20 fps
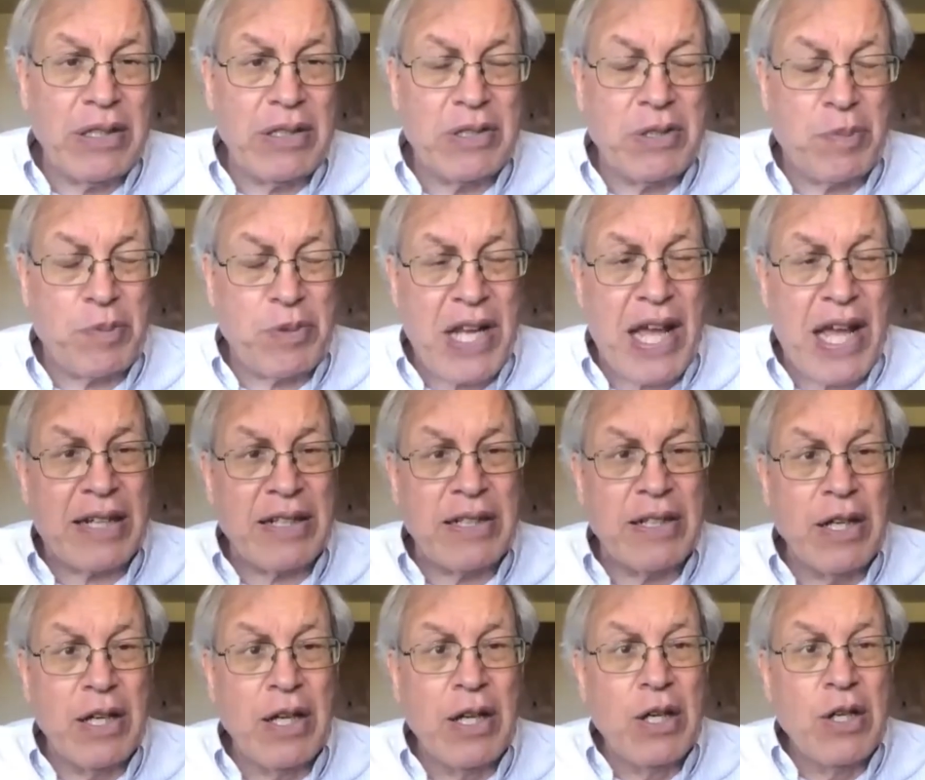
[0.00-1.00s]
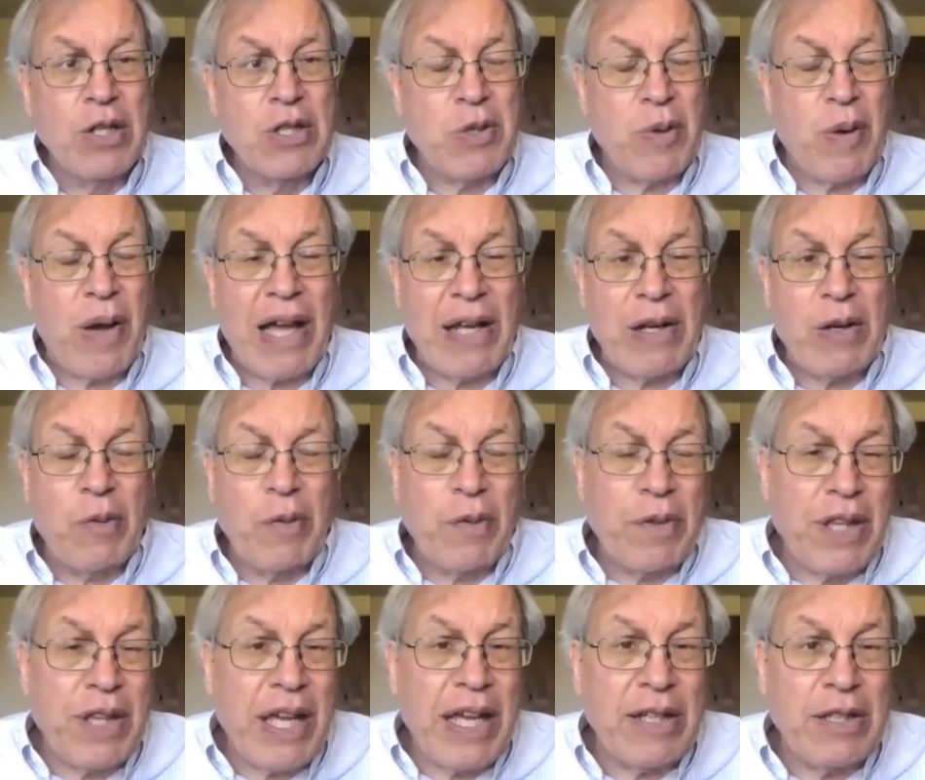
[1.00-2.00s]
to protect. So I don't
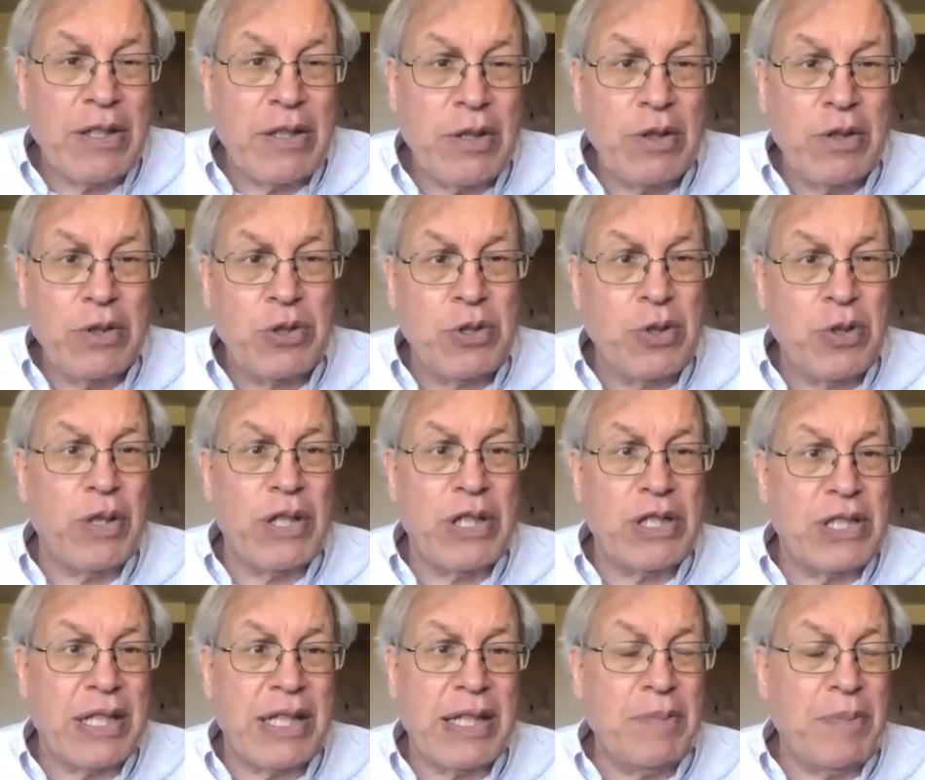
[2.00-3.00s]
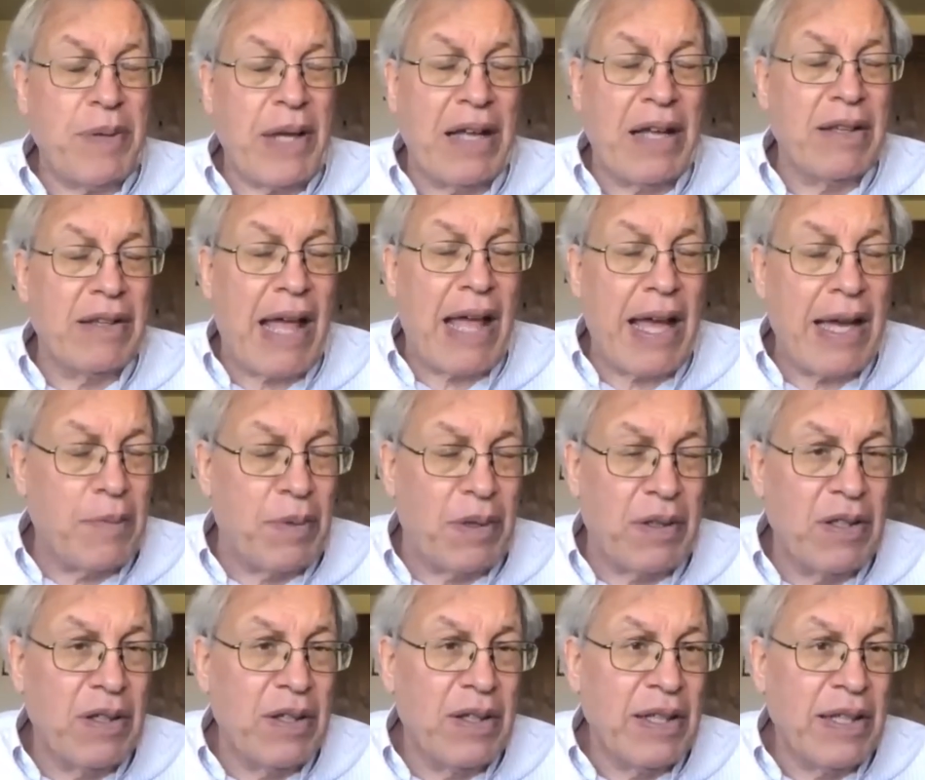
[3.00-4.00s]
think Georgia can be held
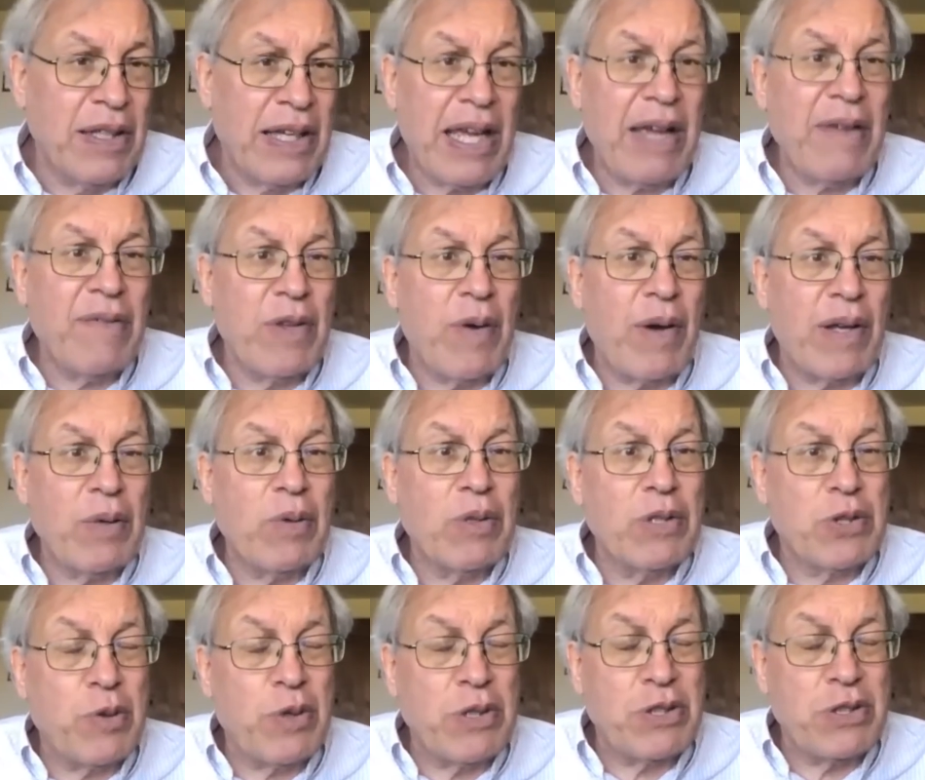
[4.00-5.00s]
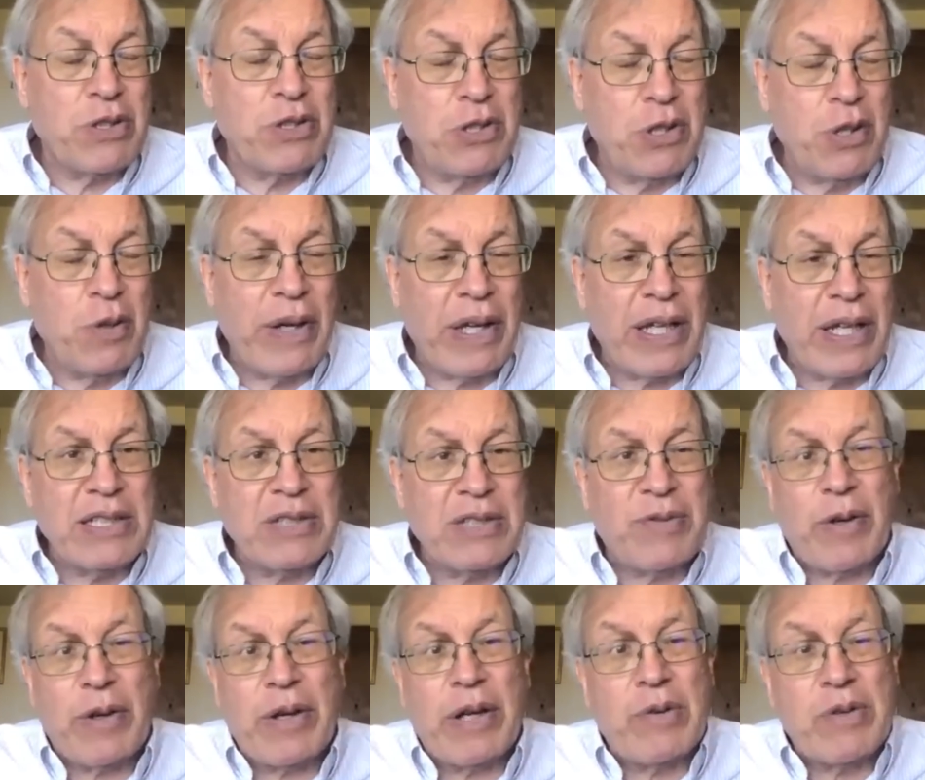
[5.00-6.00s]
liable, even though I think what Georgia is doing is
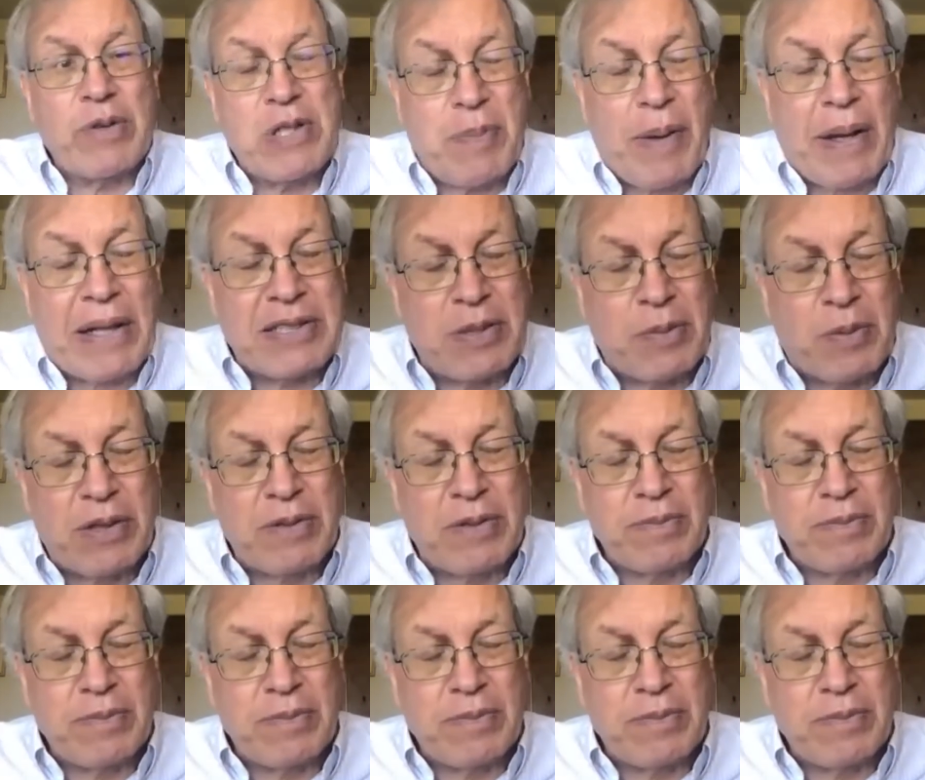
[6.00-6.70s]
very irresponsible.